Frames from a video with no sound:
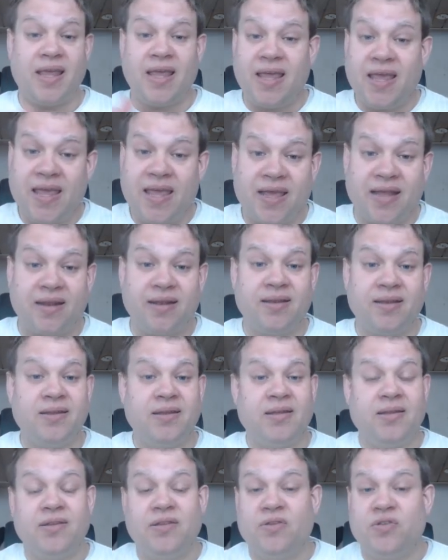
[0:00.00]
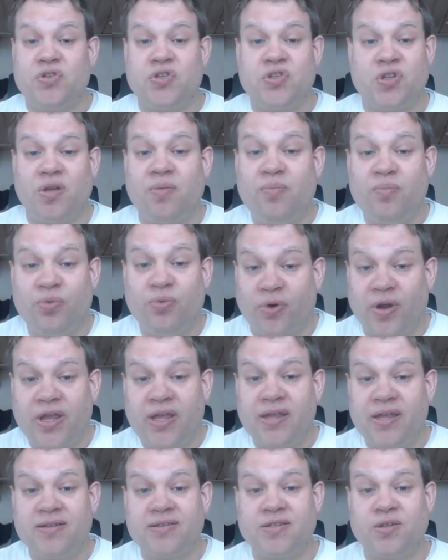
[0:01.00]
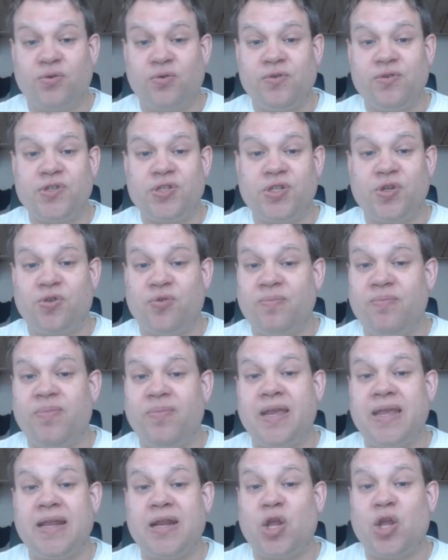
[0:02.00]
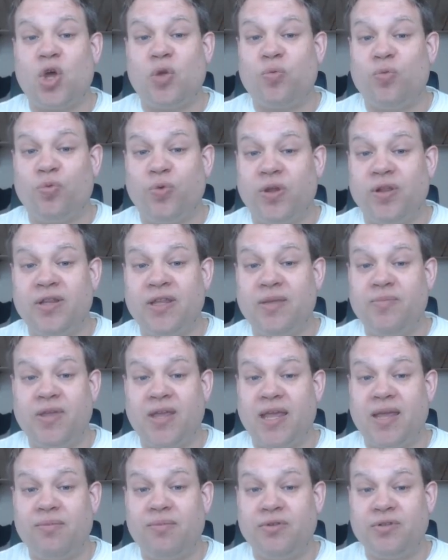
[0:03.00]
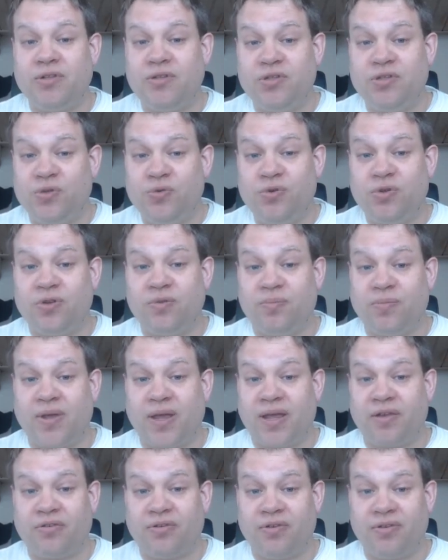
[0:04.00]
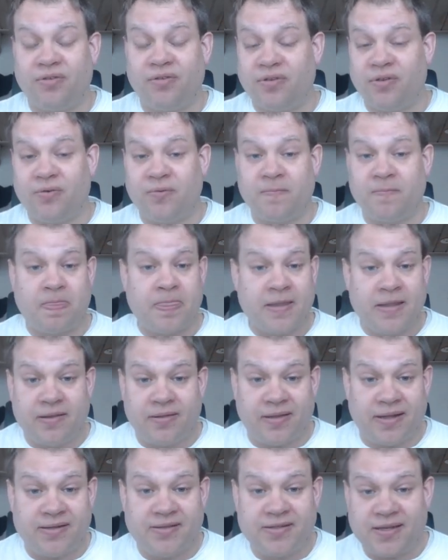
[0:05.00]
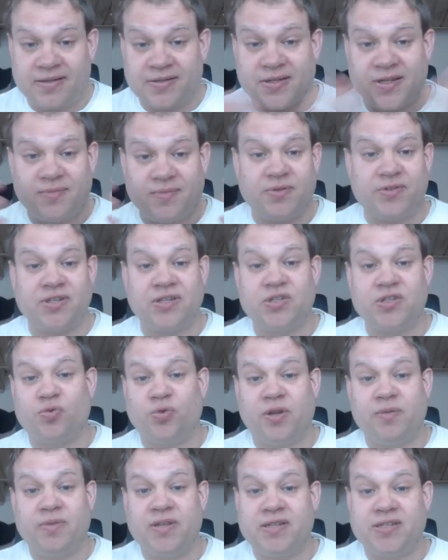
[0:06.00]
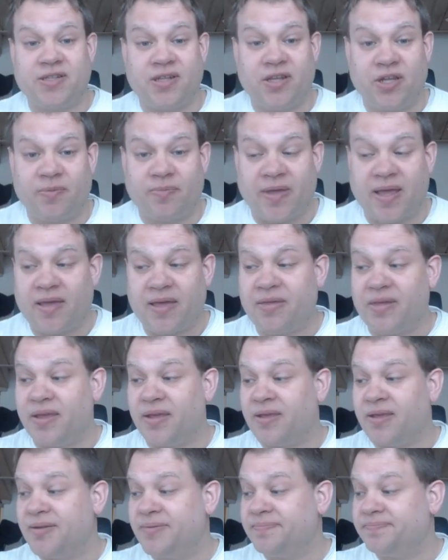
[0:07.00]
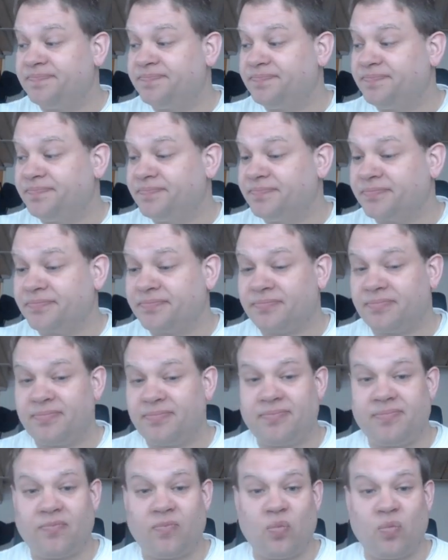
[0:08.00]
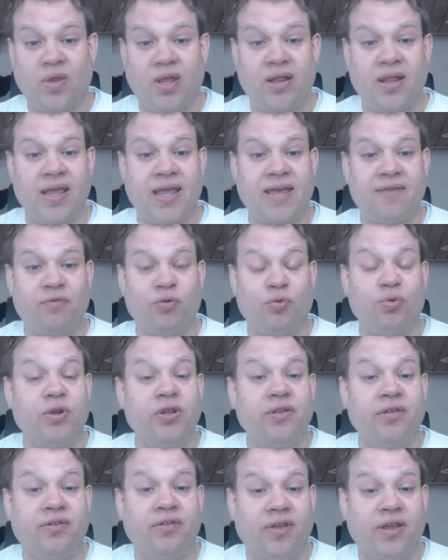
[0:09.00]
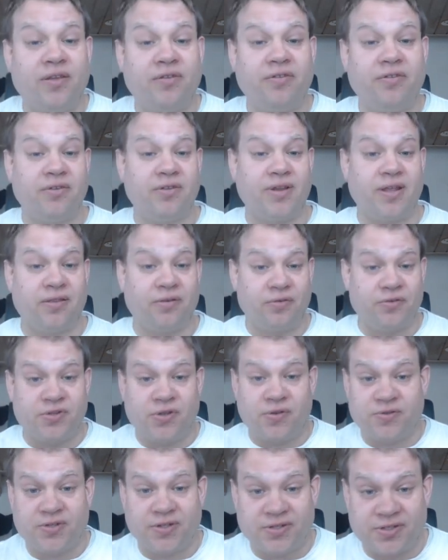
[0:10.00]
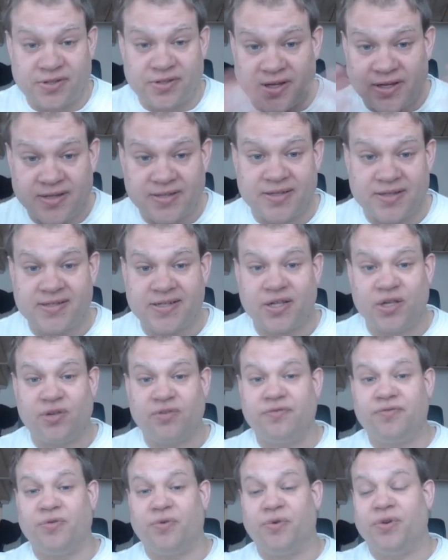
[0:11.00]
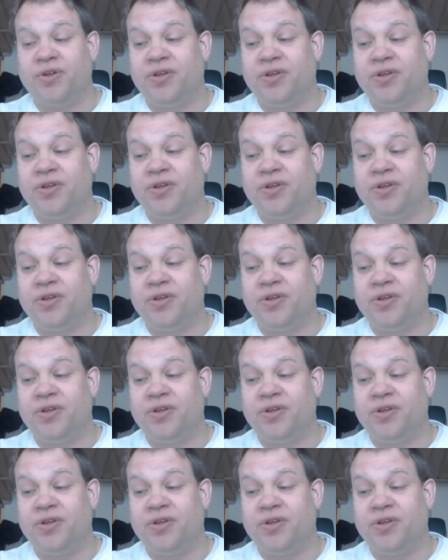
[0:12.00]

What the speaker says: And some brains also may not really be able to do compassion. So let's say someone's extremely psychopathic and they have a realization that there's no such thing as a self,